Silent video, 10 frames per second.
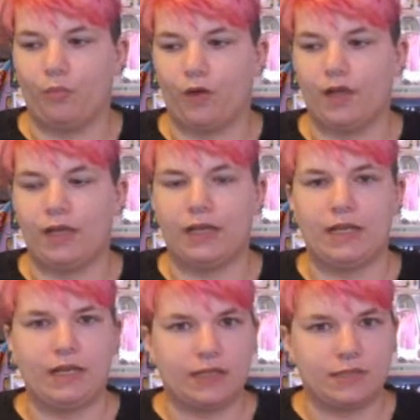What it
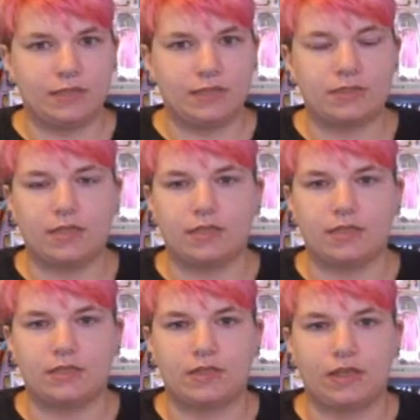is,
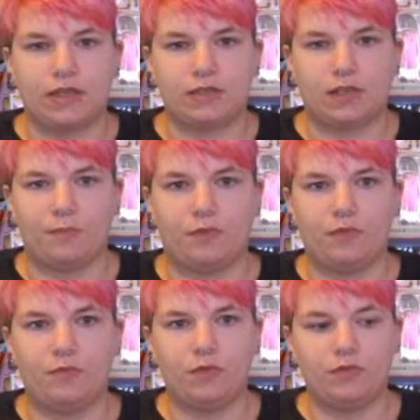is a type
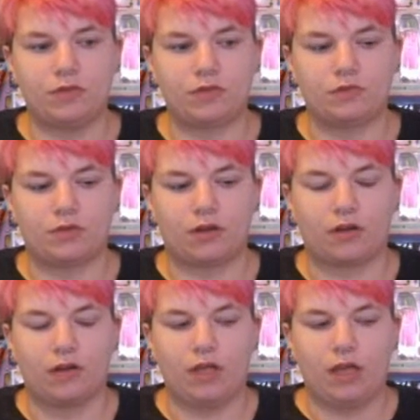of mood disorder.